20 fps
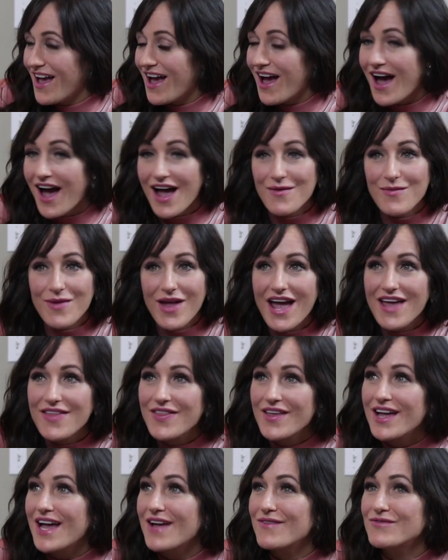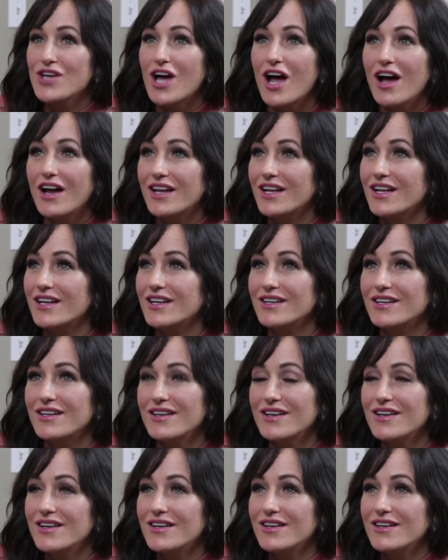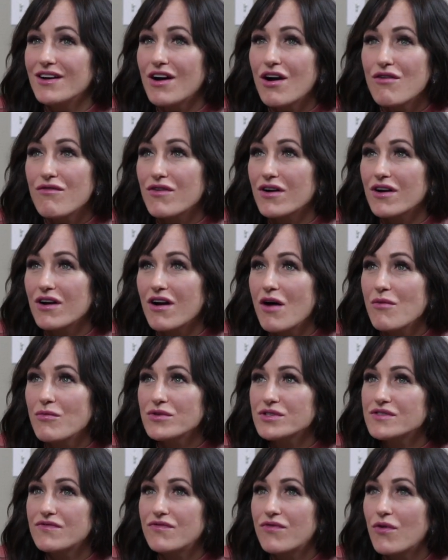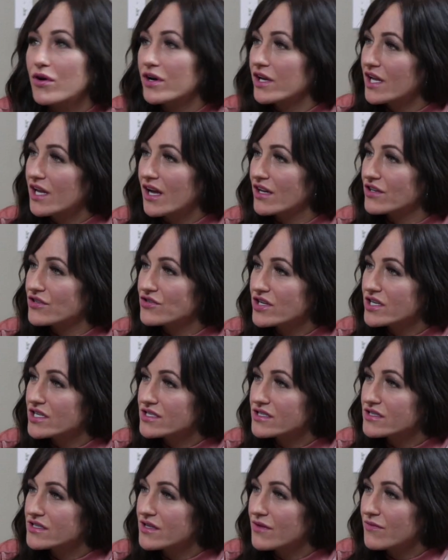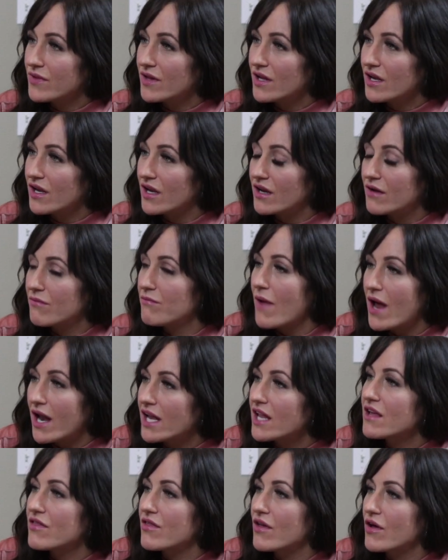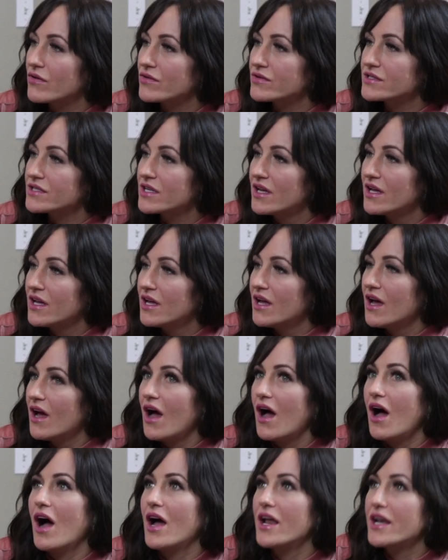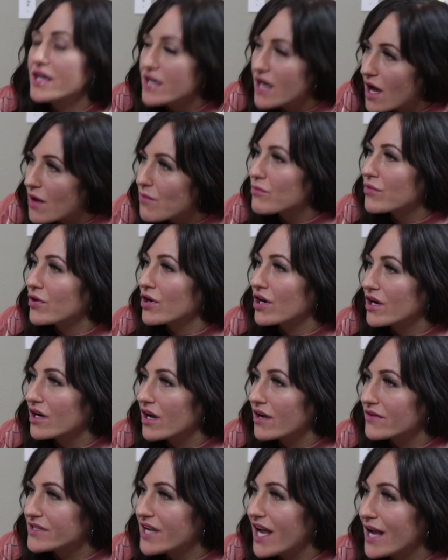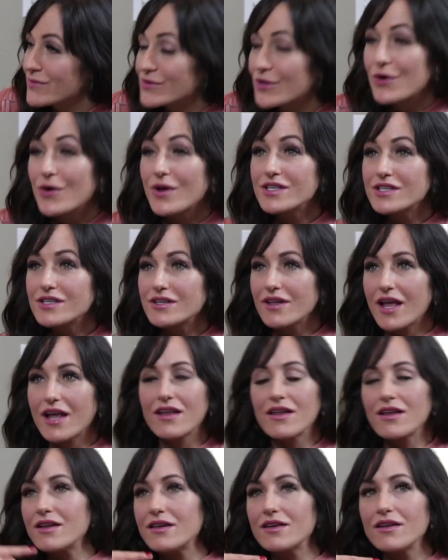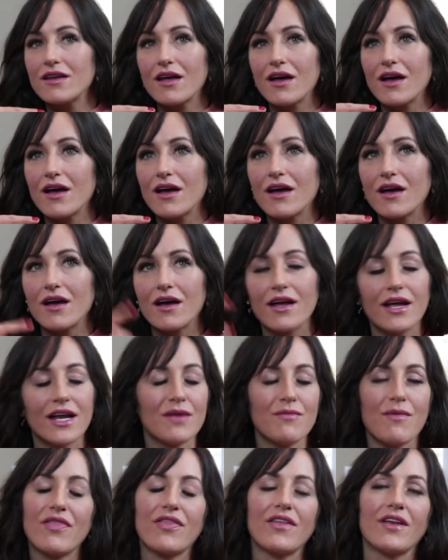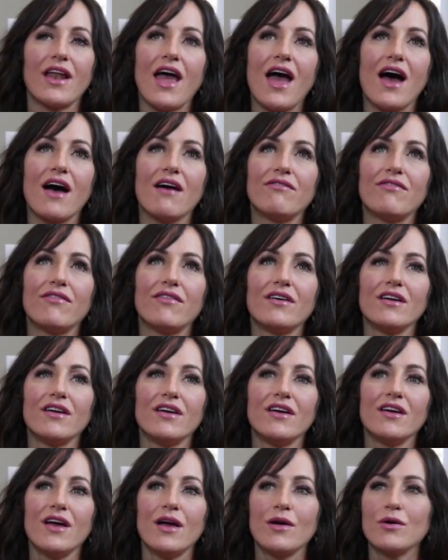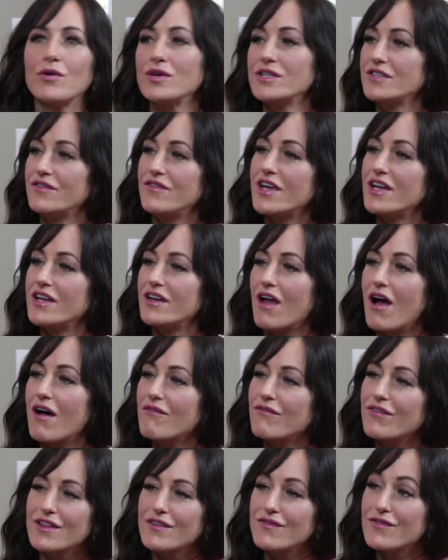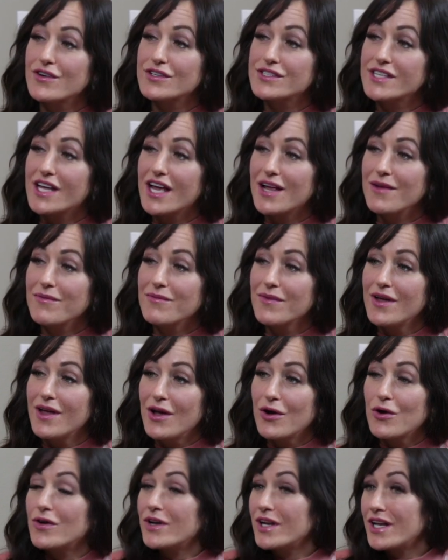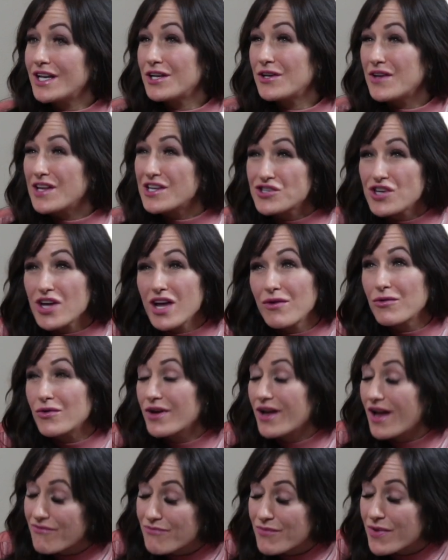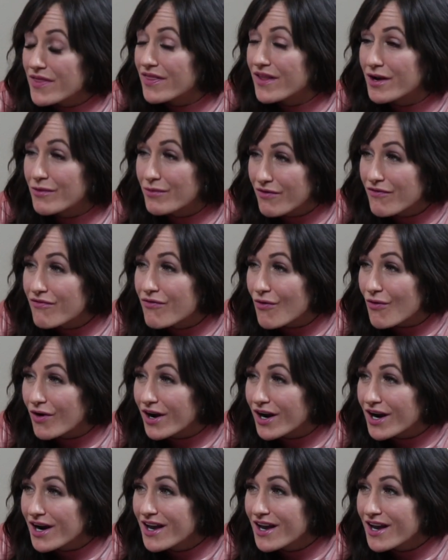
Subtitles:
I mean, I think I've taught in over almost 40 countries or something, and many of those a number of times. I'm going, like, in a month and a half, I'm going to Vietnam for the first time. Going to Indonesia, I've been there before.